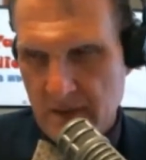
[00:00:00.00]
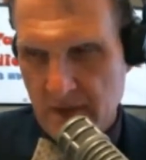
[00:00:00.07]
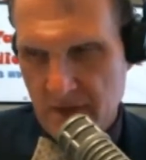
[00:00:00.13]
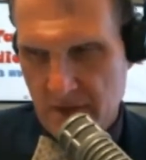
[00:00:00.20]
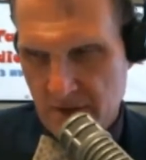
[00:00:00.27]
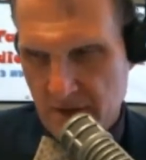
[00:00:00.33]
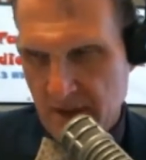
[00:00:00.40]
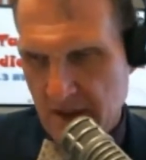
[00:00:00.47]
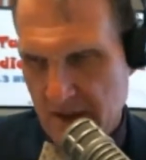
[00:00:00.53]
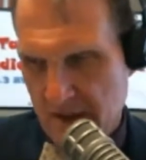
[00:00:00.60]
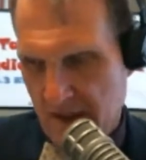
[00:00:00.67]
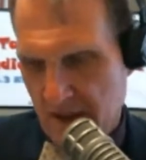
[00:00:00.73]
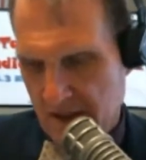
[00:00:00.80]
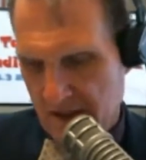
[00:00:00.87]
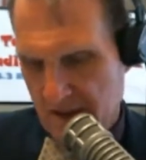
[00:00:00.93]
to you
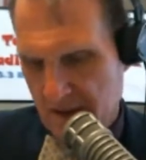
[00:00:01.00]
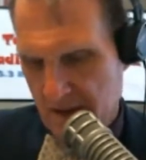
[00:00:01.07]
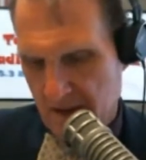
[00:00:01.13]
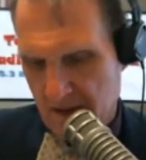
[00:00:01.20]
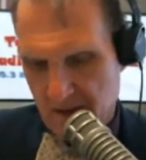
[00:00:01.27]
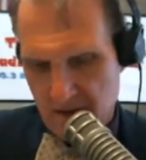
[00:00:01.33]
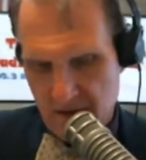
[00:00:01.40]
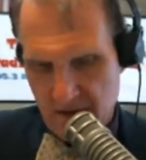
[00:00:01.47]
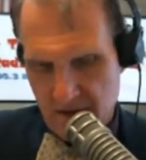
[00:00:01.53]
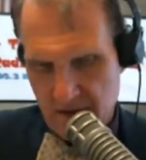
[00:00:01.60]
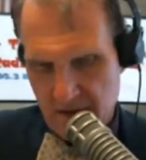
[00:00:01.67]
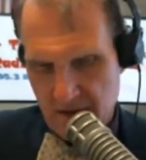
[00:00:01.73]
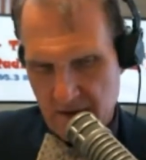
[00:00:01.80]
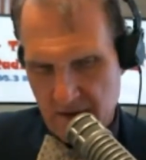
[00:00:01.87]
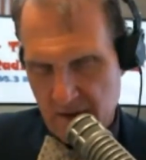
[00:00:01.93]
is that
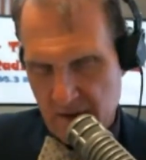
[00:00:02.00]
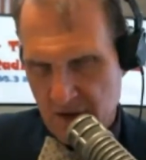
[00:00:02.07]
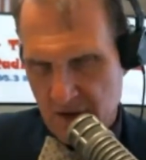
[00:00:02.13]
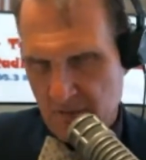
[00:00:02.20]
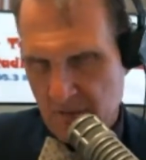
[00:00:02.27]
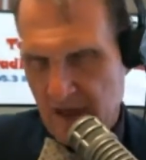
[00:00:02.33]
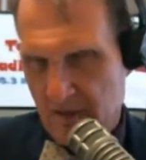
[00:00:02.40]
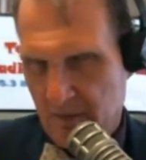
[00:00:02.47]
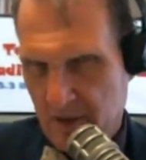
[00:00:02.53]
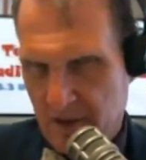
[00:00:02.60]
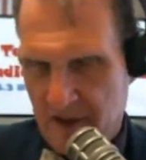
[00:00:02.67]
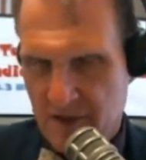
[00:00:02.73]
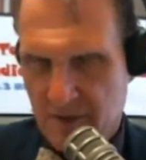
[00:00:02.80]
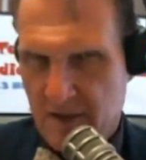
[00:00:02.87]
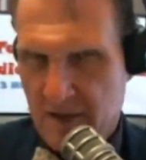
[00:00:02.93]
that you should be a
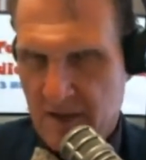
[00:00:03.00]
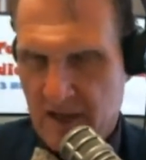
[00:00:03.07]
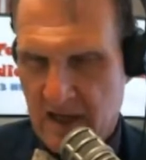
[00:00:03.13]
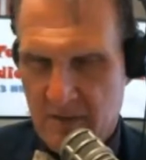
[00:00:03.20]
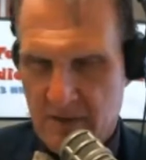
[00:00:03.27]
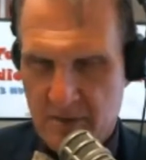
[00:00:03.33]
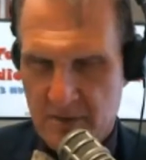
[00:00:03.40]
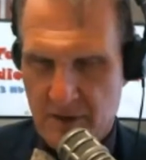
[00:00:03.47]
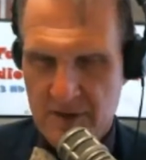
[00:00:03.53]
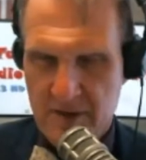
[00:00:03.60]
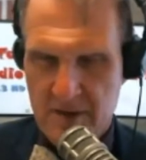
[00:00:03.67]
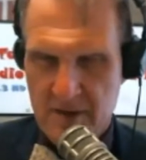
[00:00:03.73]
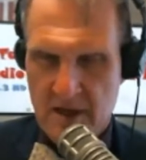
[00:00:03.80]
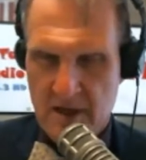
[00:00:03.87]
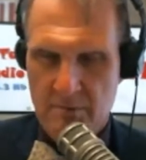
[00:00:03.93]
belligerent claimant in
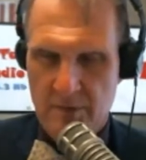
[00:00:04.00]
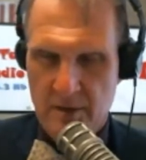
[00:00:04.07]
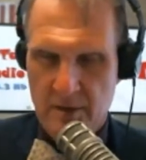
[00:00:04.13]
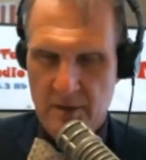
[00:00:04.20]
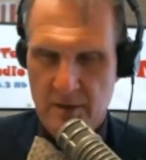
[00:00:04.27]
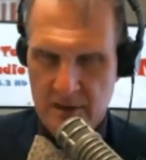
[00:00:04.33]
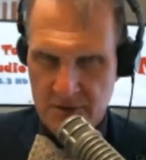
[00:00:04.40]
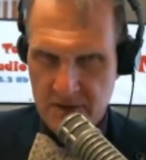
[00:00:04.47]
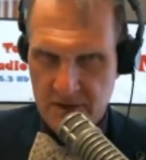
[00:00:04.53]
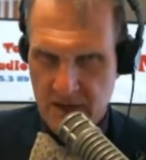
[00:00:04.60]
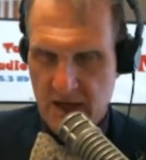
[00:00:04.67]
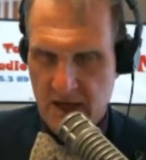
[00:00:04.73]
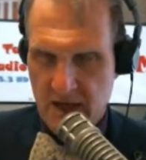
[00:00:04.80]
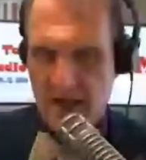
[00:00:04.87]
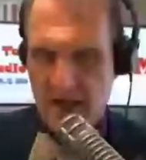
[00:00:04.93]
person. A
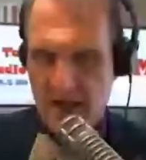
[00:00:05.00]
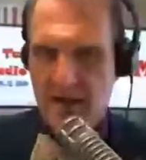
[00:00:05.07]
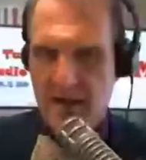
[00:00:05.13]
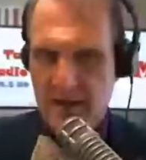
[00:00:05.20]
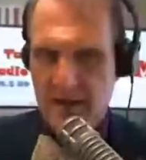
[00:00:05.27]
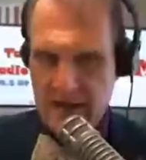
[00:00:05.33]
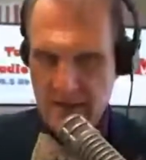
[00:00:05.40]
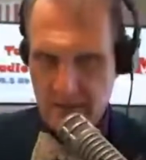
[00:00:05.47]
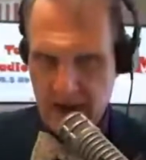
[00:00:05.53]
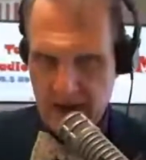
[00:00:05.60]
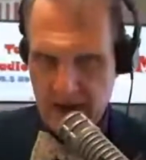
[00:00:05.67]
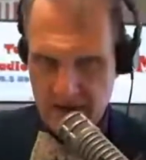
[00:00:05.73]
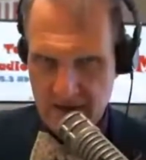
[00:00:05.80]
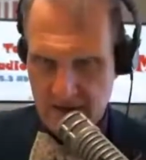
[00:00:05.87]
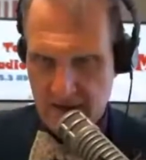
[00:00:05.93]
belligerent
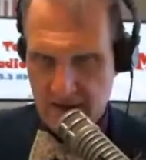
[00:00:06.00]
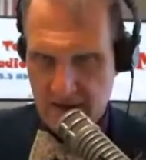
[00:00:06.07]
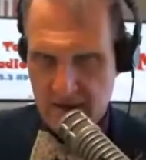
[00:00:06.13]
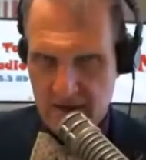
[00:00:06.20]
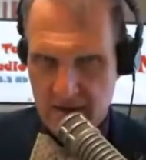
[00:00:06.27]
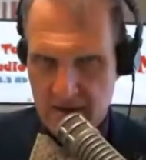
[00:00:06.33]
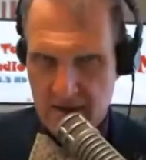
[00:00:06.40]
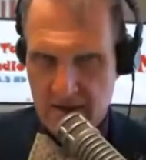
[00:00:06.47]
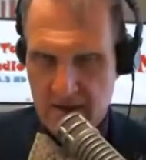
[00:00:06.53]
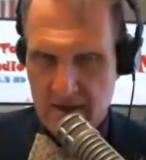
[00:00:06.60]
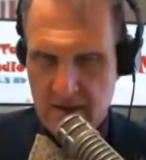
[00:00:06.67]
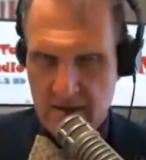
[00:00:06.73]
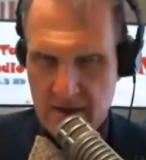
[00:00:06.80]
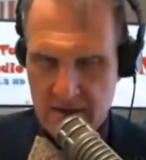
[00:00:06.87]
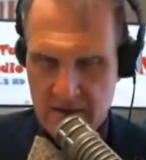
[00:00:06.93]
claimant,
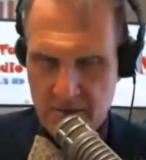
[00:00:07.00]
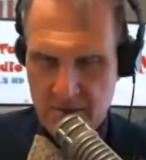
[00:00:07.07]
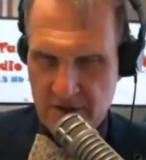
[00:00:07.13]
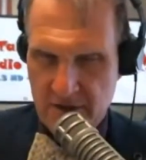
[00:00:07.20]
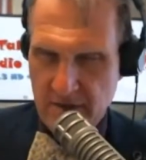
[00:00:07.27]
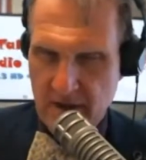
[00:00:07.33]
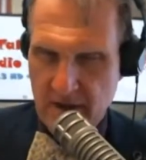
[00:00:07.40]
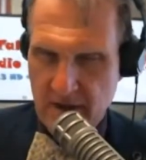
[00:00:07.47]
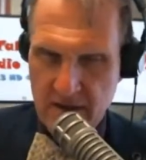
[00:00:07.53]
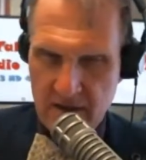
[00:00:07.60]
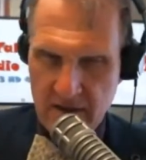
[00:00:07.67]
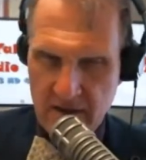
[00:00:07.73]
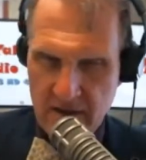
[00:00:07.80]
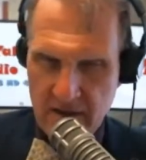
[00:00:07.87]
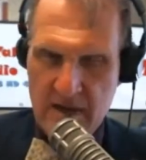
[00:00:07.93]
that's the person making
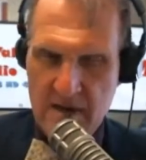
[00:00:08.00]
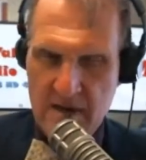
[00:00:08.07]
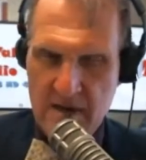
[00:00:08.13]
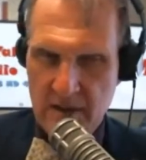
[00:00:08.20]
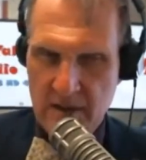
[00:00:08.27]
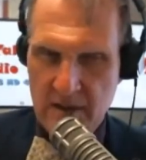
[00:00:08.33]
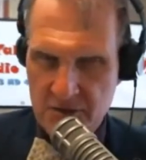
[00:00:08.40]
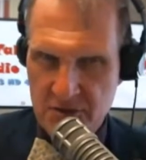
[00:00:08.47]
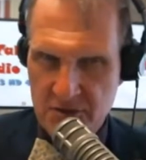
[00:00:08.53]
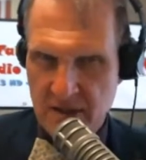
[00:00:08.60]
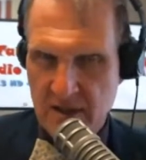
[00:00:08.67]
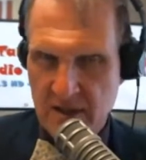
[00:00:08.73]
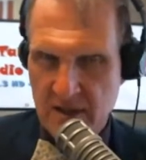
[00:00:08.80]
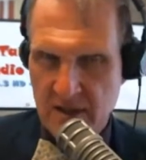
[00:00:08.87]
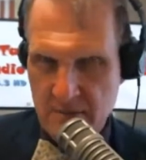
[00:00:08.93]
a claim, a
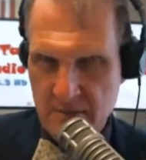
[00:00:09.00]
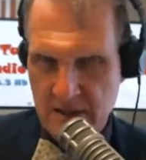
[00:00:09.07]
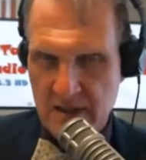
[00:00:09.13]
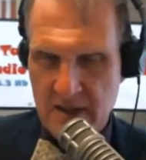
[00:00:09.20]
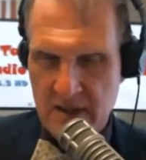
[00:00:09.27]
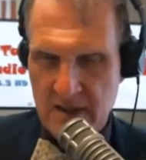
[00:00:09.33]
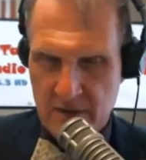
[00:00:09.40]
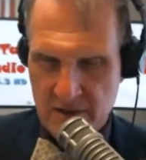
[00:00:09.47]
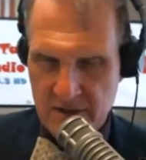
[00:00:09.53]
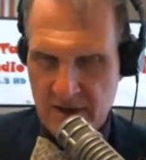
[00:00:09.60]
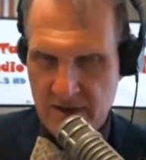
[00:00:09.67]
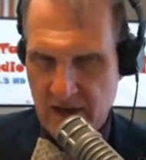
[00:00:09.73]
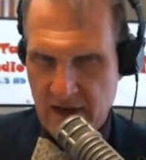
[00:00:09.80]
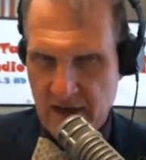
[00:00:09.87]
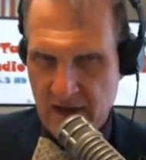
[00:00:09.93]
belligerent claimant in
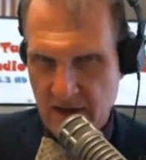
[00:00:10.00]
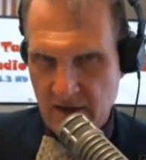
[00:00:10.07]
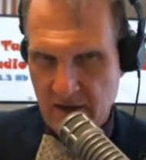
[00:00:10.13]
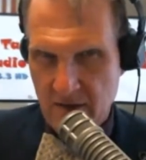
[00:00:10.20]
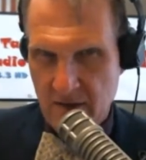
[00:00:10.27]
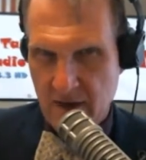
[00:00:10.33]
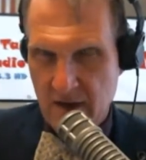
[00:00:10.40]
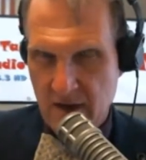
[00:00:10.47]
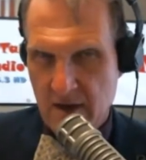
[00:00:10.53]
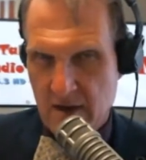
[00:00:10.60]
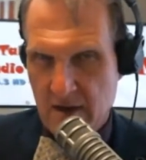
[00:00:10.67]
person. That's how